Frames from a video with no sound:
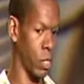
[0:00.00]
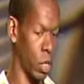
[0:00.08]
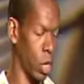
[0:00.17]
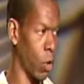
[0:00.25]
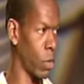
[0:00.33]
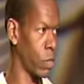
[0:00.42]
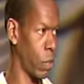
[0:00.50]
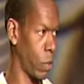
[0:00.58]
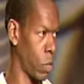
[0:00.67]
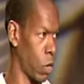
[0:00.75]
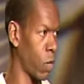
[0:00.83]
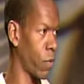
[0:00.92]
to encourage
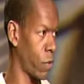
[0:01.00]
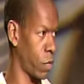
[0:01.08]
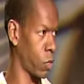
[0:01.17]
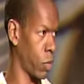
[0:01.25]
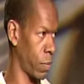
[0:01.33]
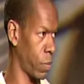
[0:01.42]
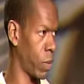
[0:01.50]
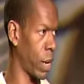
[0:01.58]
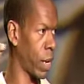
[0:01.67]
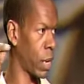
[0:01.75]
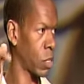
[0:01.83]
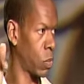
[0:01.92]
people to go for their dreams,
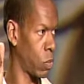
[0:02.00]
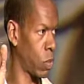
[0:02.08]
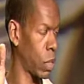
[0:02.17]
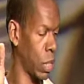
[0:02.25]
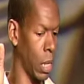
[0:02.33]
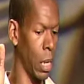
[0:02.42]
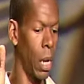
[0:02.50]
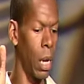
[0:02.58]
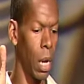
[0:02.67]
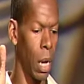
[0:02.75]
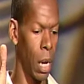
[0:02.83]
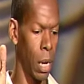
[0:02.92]
right? Mm -hmm. And to mm-hmm. really
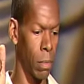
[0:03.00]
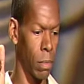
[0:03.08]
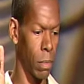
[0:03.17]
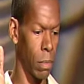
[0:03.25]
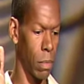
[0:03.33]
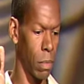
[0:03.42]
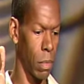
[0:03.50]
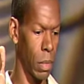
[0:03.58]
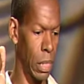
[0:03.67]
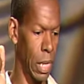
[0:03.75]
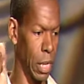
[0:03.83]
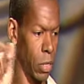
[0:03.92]
um,
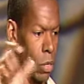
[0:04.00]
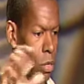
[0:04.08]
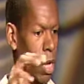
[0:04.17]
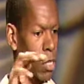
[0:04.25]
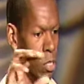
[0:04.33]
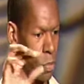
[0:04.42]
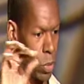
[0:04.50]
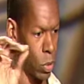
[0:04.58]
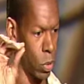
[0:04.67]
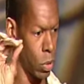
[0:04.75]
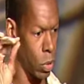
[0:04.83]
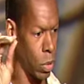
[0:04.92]
take those
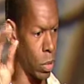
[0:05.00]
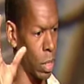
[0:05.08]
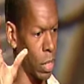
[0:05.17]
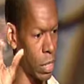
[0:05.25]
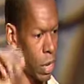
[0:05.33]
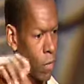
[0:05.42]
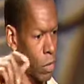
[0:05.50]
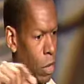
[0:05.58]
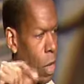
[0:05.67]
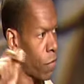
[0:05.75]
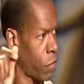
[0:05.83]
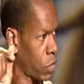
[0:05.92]
entrepreneurial endeavors
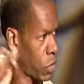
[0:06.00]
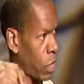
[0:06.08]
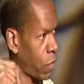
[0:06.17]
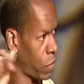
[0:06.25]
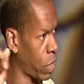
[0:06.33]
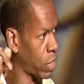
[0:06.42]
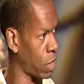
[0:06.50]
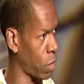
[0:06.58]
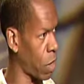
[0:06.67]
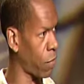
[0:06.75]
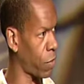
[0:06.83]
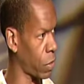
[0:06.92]
off the shelf, dust
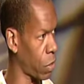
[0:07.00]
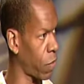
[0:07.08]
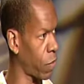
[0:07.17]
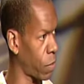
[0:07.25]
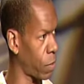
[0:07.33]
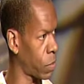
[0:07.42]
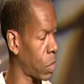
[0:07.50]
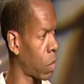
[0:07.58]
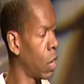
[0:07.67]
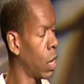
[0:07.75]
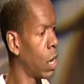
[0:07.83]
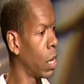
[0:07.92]
them off, and go for them. So
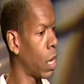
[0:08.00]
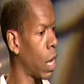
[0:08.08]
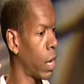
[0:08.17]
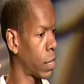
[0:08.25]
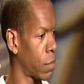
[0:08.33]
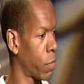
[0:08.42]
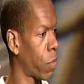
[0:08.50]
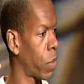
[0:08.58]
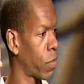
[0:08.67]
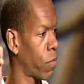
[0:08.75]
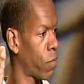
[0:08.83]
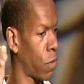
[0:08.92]
mm -hmm. it's
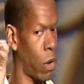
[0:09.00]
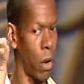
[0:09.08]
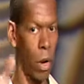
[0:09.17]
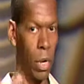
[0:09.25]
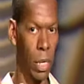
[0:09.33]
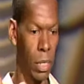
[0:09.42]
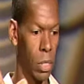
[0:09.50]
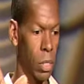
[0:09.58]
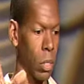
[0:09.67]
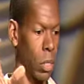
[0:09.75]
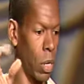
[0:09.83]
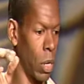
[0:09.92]
important for our audience
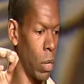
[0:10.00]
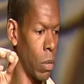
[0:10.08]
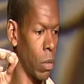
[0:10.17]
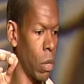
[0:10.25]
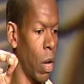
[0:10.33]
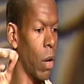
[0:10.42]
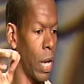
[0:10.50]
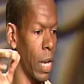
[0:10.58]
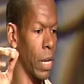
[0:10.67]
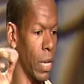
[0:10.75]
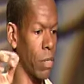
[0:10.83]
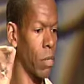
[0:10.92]
to know
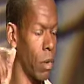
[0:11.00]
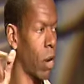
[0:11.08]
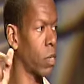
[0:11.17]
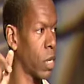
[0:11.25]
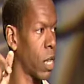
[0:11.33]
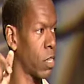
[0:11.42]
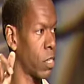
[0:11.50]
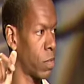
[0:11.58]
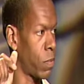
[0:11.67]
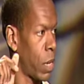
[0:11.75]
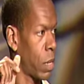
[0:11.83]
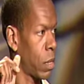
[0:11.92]
okay, yes, there are
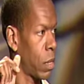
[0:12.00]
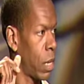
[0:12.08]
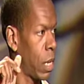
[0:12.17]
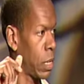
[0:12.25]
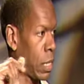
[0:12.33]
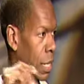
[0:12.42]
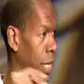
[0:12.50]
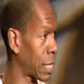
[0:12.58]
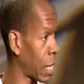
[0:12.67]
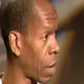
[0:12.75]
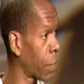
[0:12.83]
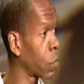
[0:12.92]
challenges, but did
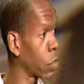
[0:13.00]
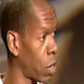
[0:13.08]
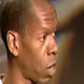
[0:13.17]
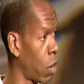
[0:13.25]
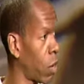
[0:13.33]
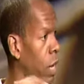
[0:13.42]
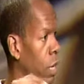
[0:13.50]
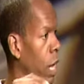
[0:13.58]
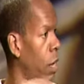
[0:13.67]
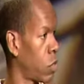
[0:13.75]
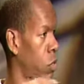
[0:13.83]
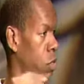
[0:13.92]
that stop you? No. And
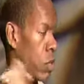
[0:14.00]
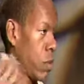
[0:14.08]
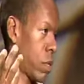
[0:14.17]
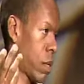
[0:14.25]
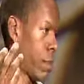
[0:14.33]
how did you deal with